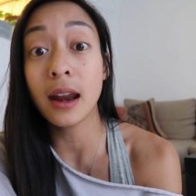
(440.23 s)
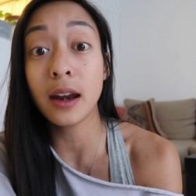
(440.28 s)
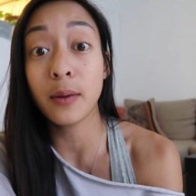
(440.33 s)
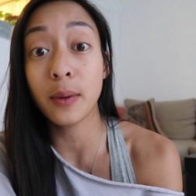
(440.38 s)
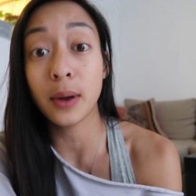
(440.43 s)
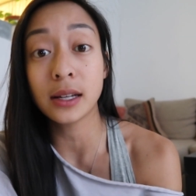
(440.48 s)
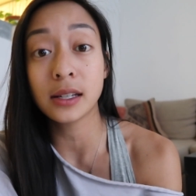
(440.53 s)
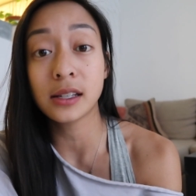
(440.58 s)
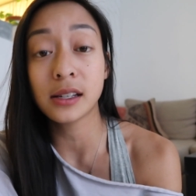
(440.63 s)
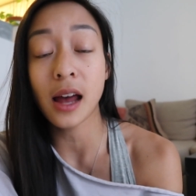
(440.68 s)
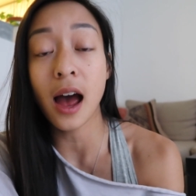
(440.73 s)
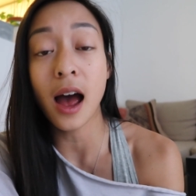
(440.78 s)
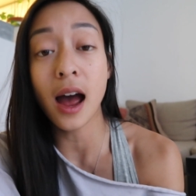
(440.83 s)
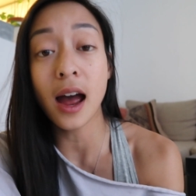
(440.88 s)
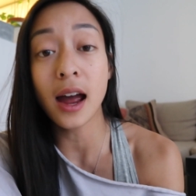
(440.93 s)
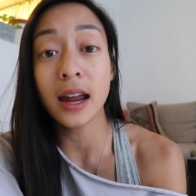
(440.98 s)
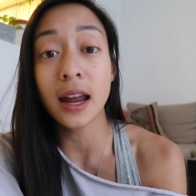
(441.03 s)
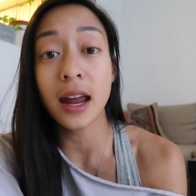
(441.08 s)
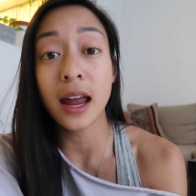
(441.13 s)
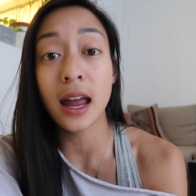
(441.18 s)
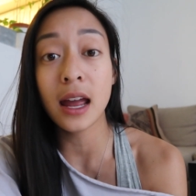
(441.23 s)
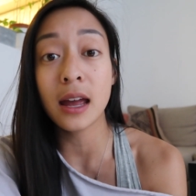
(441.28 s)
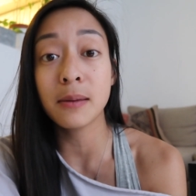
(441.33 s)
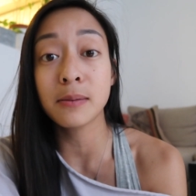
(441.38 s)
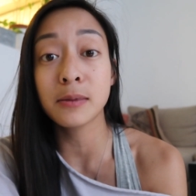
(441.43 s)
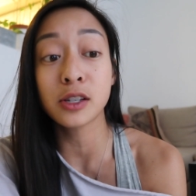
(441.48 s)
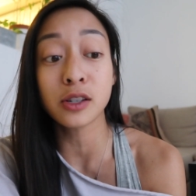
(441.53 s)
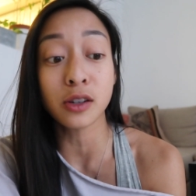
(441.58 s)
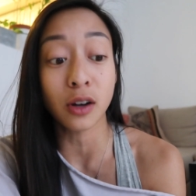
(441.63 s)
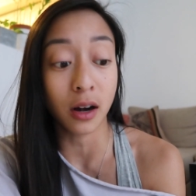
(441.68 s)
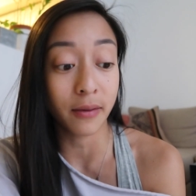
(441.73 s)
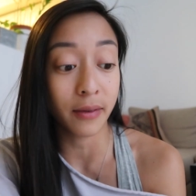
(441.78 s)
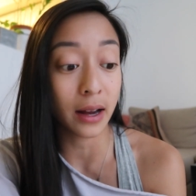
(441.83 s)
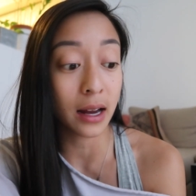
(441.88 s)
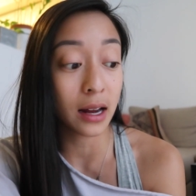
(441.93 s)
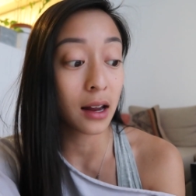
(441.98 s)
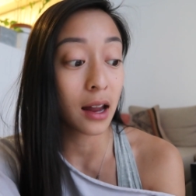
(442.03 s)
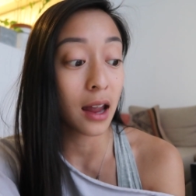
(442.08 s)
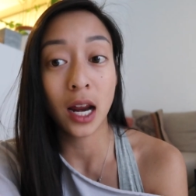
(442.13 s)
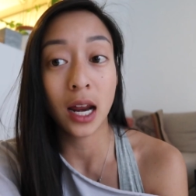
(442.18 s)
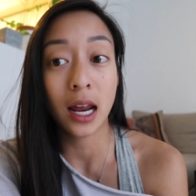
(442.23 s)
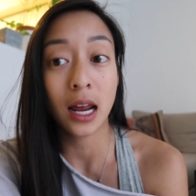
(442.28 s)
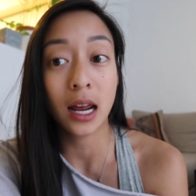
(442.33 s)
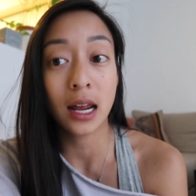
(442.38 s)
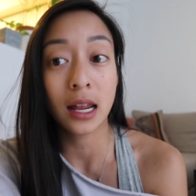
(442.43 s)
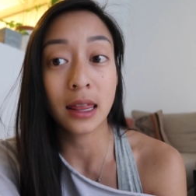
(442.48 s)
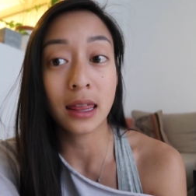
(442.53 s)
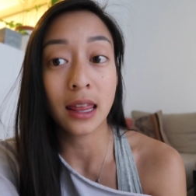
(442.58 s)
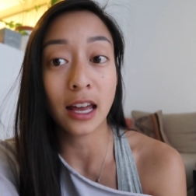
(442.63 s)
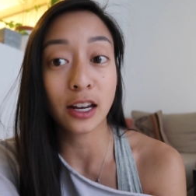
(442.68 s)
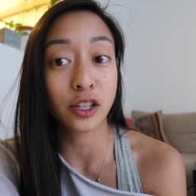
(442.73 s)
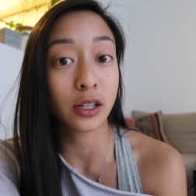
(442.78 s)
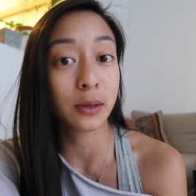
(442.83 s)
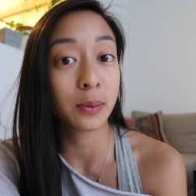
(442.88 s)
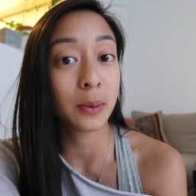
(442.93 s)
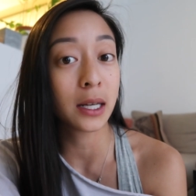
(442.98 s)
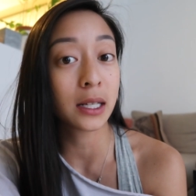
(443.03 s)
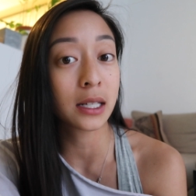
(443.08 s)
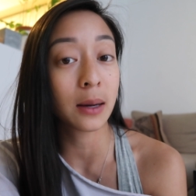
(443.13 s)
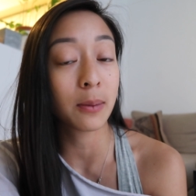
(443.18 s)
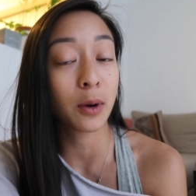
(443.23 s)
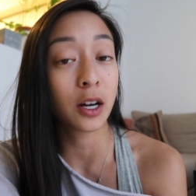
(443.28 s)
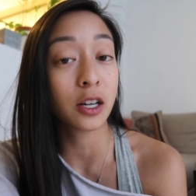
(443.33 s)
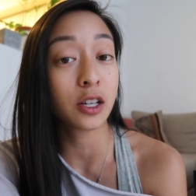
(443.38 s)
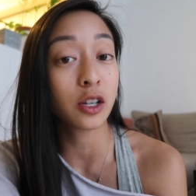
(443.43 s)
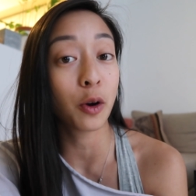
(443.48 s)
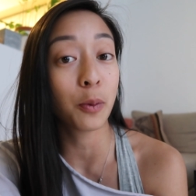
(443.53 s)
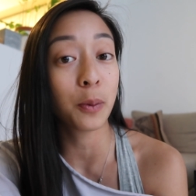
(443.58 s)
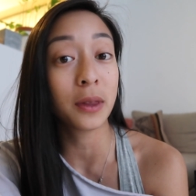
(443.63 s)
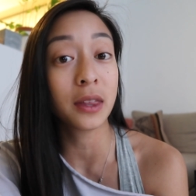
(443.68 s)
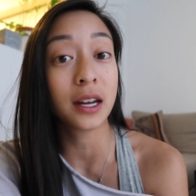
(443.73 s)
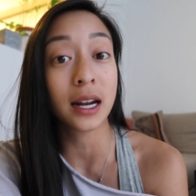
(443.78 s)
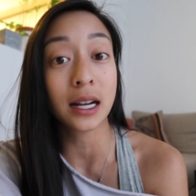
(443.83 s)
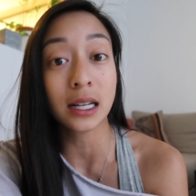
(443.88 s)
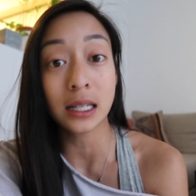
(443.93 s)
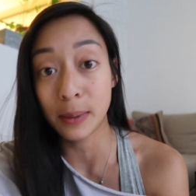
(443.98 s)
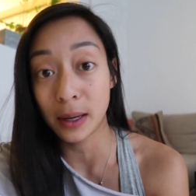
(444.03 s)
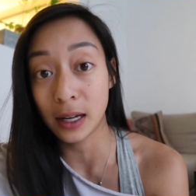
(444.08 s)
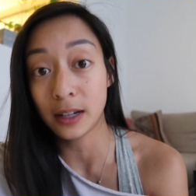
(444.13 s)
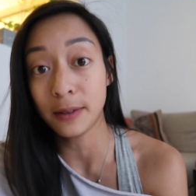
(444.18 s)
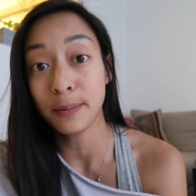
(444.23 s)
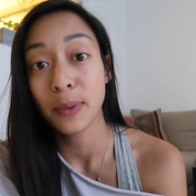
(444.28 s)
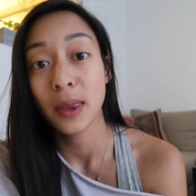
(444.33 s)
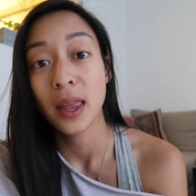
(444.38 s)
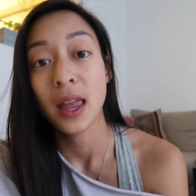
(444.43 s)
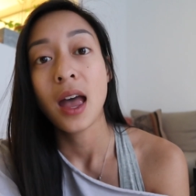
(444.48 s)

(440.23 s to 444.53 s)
Anyways, I am starving and that just means I'm ready to open the next meal.